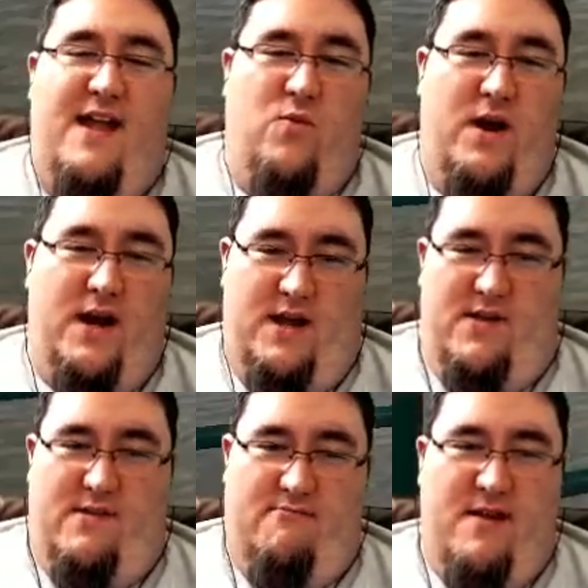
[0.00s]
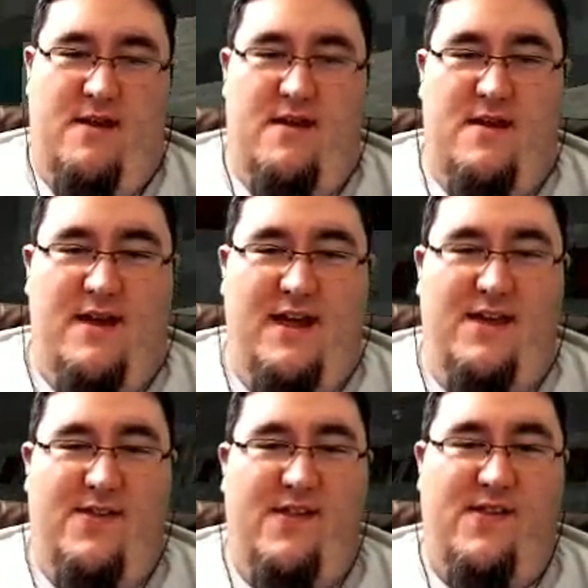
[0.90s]
what it is.
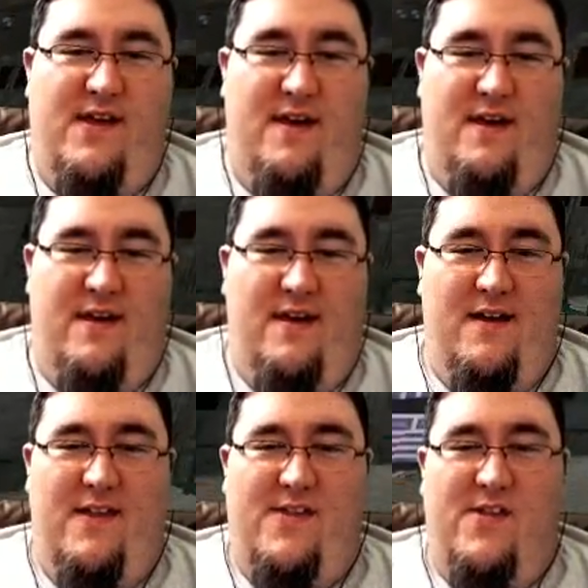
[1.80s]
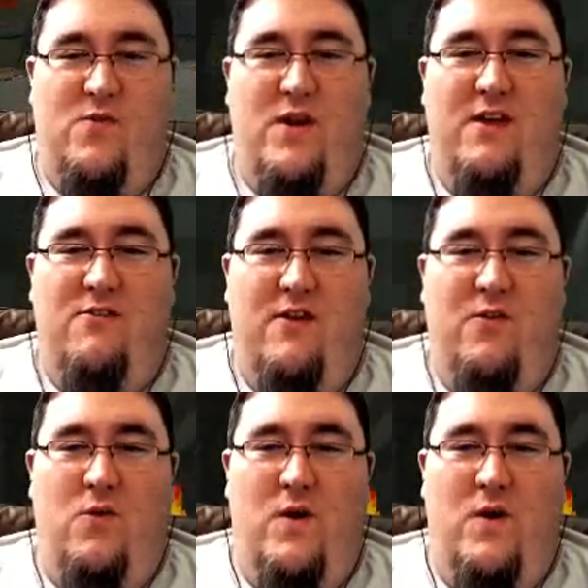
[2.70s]
This is what you do